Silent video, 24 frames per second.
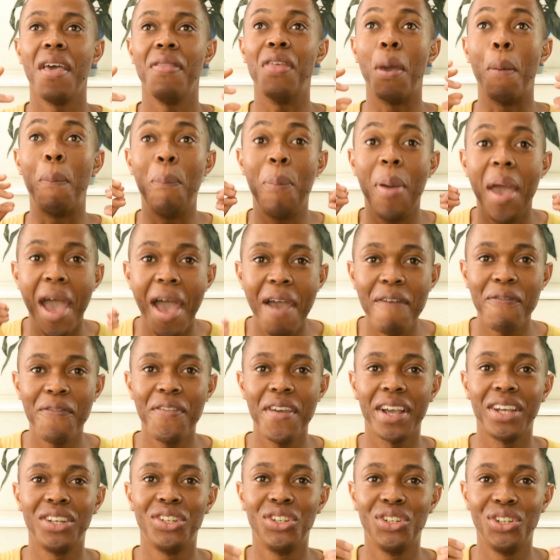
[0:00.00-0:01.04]
the
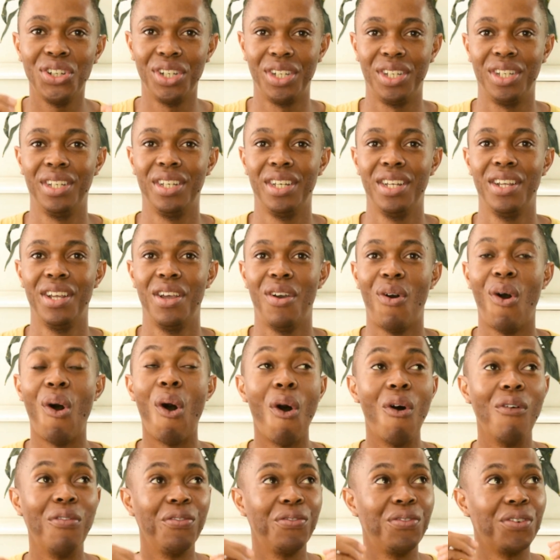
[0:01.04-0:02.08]
perfection
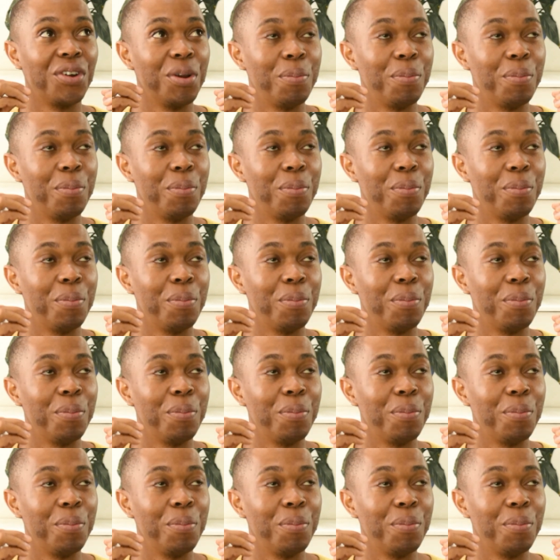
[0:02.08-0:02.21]
of